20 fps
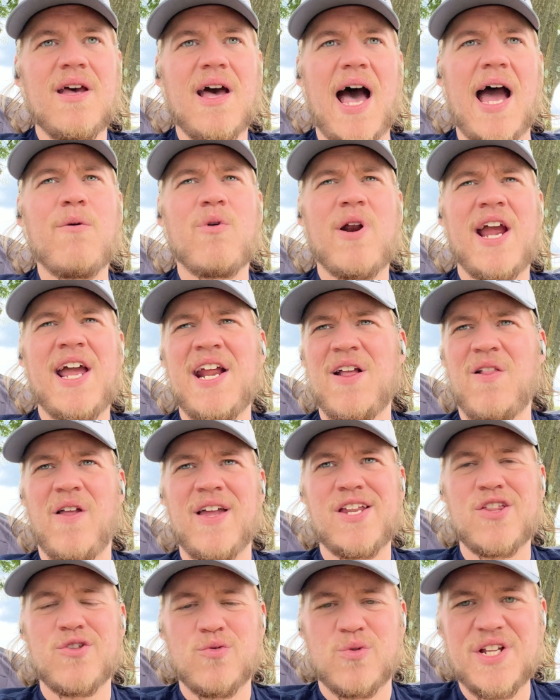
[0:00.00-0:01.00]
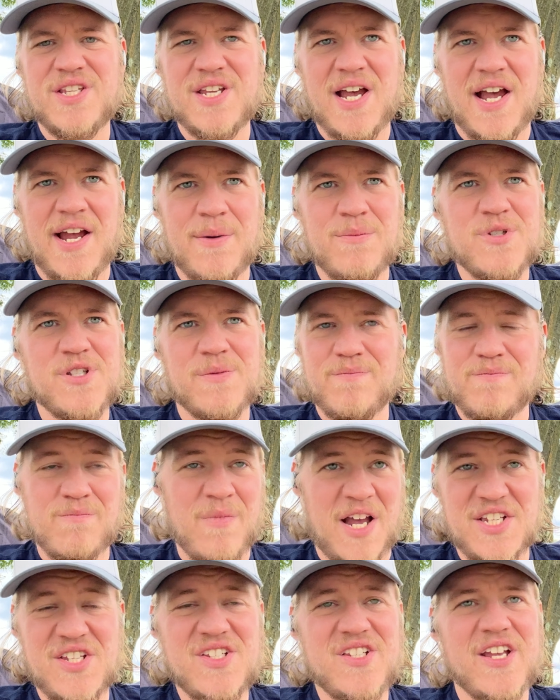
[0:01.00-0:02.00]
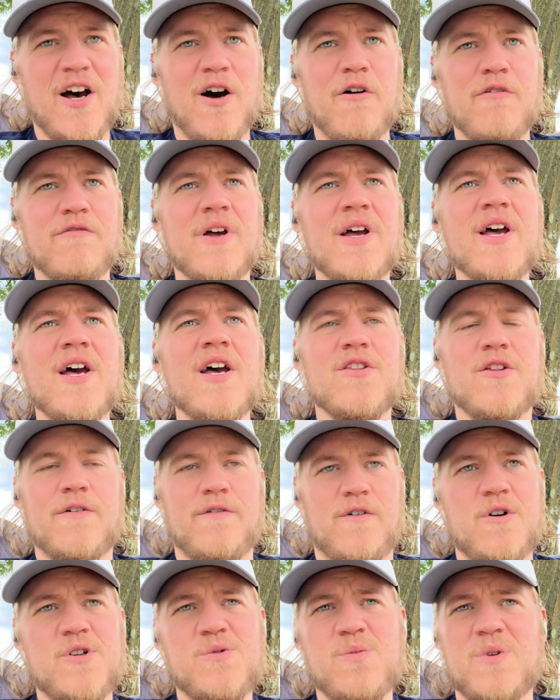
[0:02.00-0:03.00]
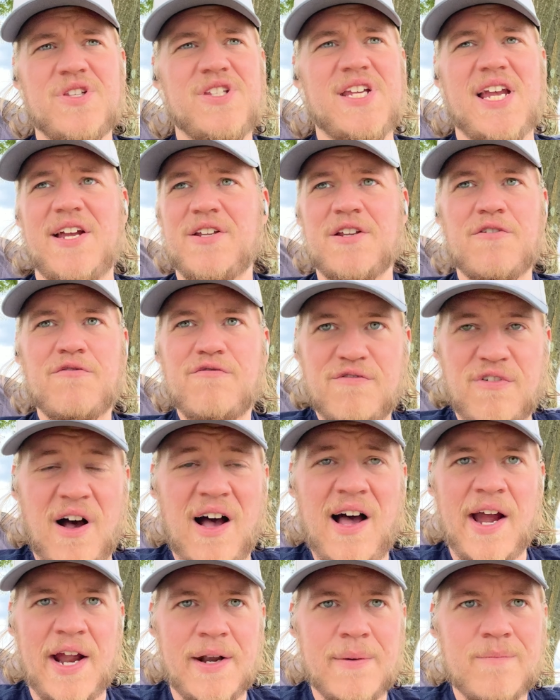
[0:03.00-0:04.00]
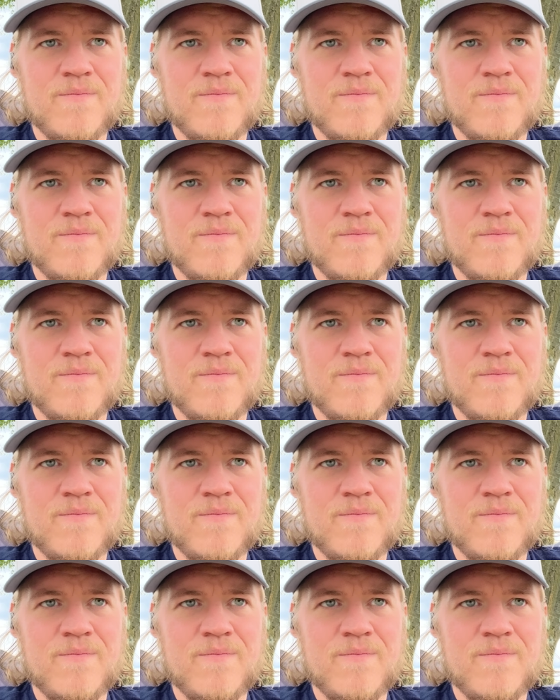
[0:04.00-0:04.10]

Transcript: I ran it like 3 times myself. The first one sounded fine,